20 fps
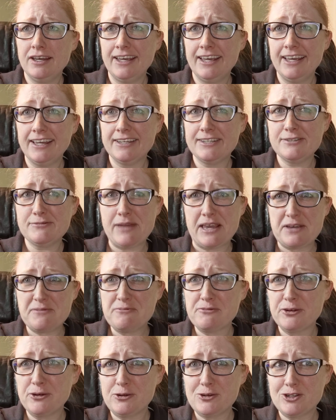and make
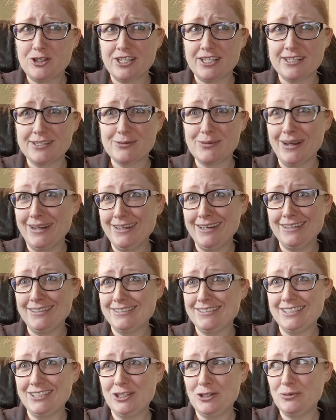them fruit trees. Why not,
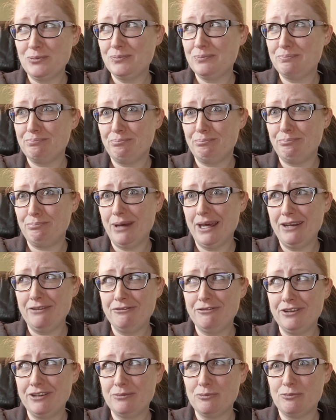
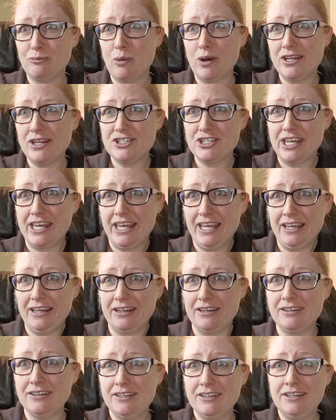benefit what you
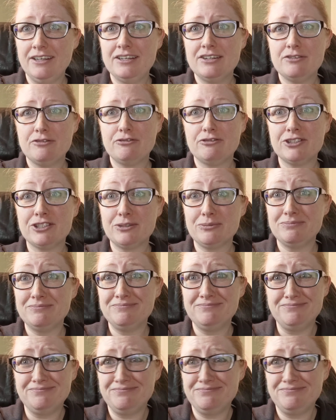can from